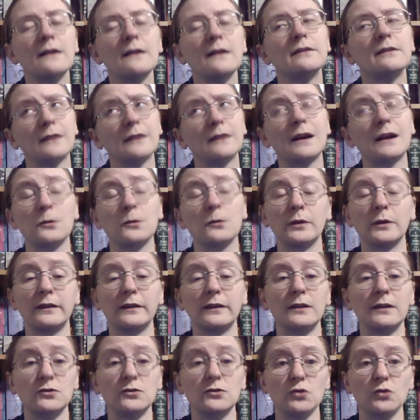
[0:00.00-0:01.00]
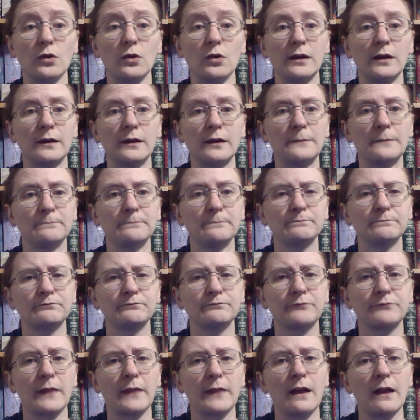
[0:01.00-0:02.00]
that I really enjoyed.
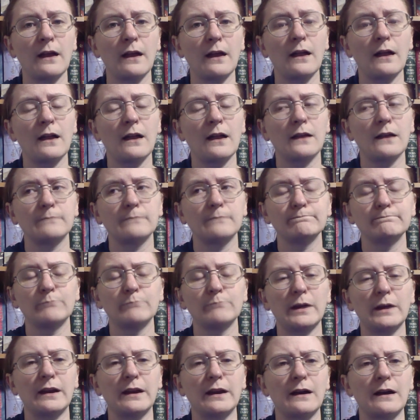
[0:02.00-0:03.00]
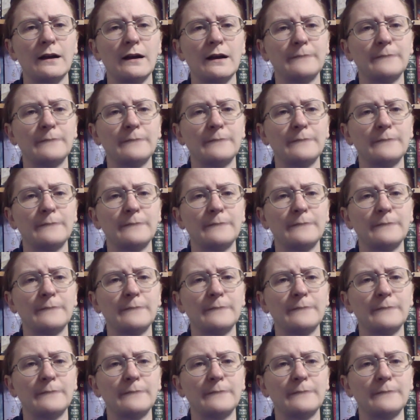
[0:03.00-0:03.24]
But, I